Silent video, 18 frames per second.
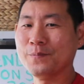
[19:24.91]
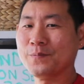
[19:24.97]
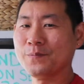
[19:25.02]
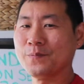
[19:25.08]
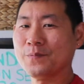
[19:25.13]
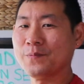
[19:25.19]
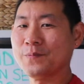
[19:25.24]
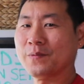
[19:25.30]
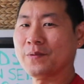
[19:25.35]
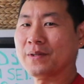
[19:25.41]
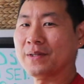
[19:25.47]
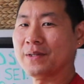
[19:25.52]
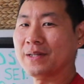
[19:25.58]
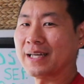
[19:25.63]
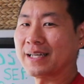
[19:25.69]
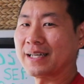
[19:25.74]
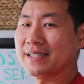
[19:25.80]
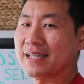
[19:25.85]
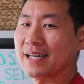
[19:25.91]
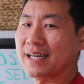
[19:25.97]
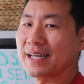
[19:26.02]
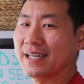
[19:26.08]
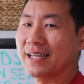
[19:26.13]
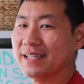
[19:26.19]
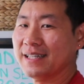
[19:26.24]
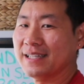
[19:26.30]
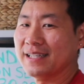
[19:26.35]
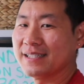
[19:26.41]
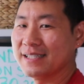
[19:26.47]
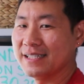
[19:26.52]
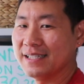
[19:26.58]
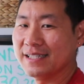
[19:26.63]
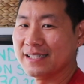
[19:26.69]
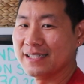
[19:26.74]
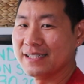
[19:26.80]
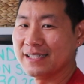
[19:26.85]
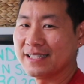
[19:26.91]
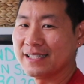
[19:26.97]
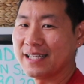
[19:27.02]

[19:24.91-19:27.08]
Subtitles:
said, this is a